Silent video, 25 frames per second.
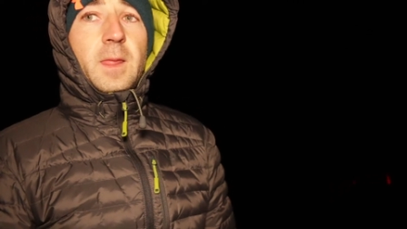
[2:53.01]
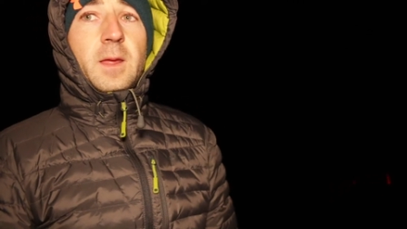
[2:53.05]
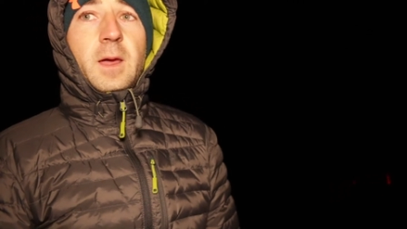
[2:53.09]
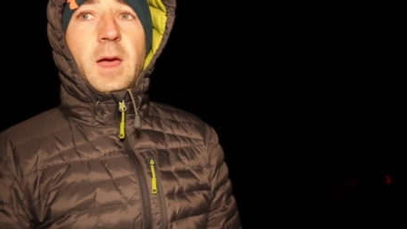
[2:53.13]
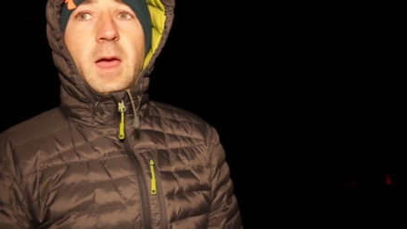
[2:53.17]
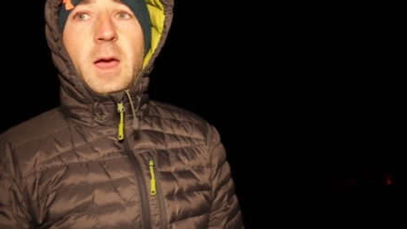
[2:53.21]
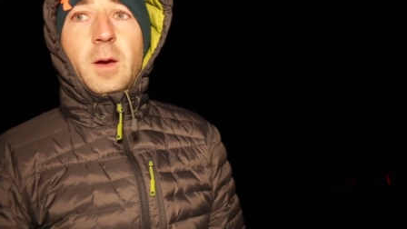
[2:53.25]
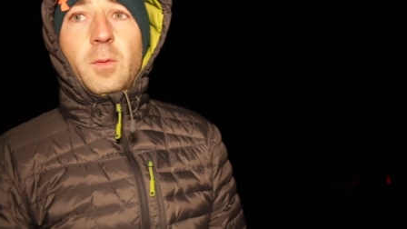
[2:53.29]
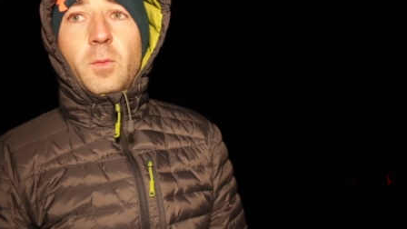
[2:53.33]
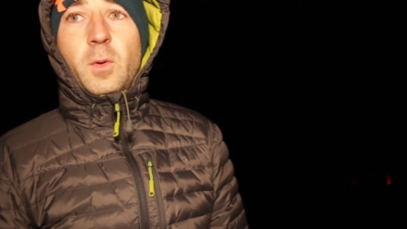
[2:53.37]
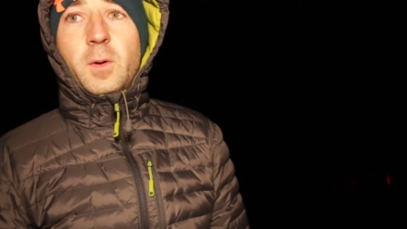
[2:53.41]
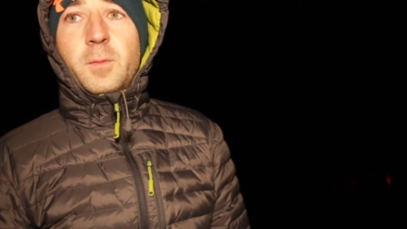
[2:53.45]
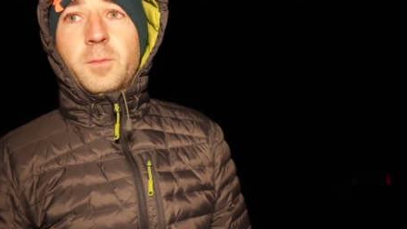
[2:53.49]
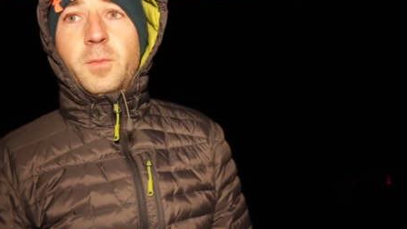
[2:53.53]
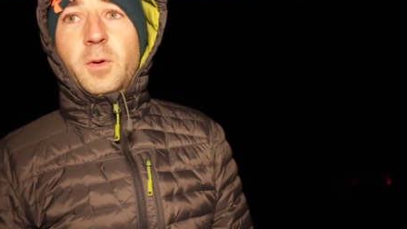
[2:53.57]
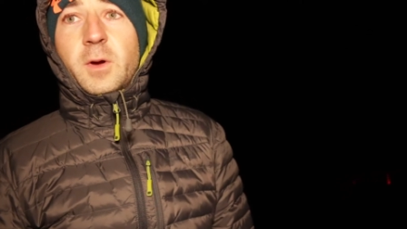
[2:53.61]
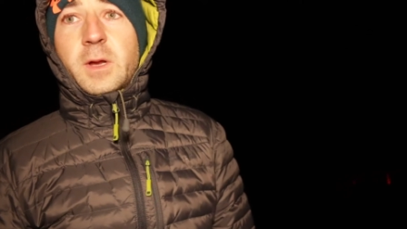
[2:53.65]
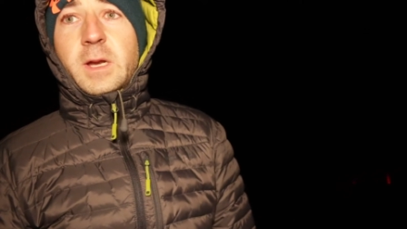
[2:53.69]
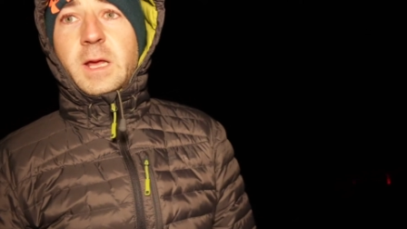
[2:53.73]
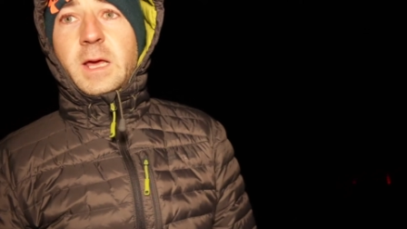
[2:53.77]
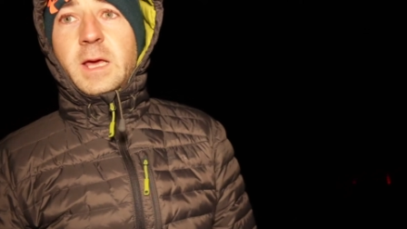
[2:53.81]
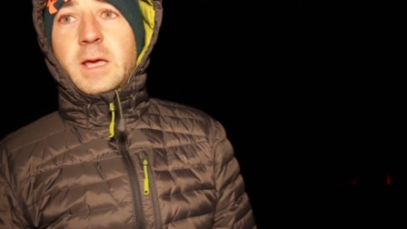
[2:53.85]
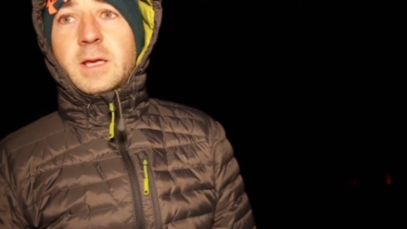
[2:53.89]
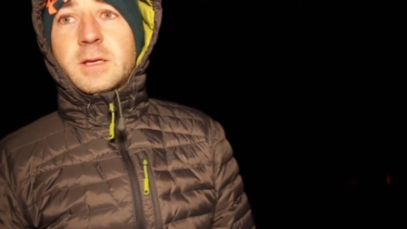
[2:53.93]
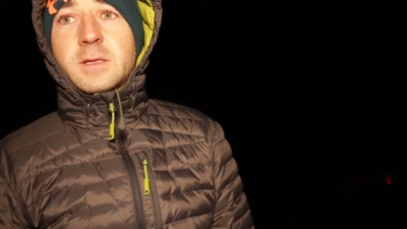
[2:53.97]

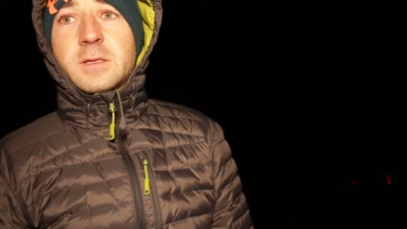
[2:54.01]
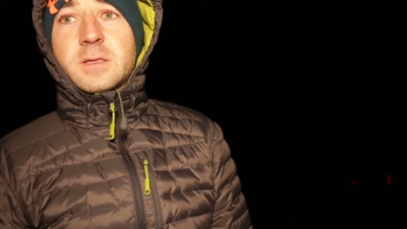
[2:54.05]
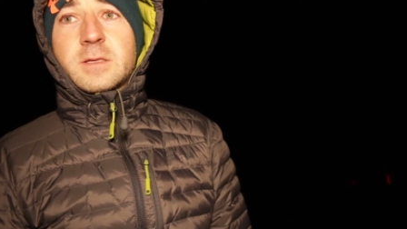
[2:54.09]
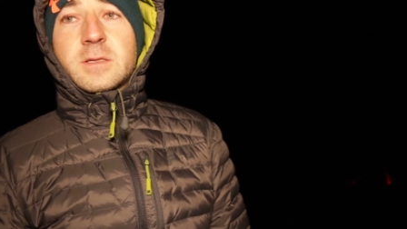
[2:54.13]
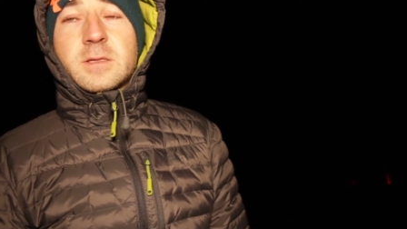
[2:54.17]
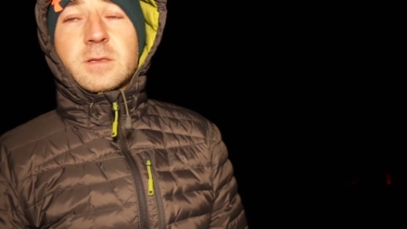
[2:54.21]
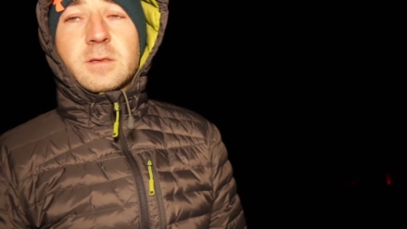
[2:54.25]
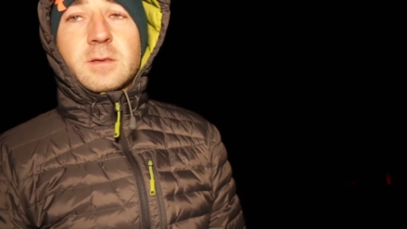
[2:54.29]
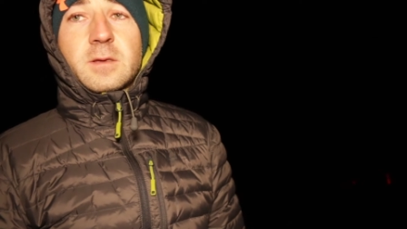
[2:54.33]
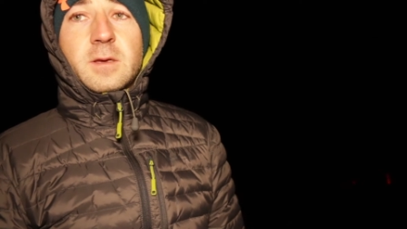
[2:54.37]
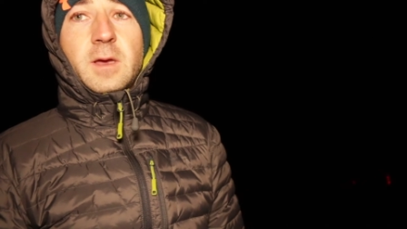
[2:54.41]
1.8s.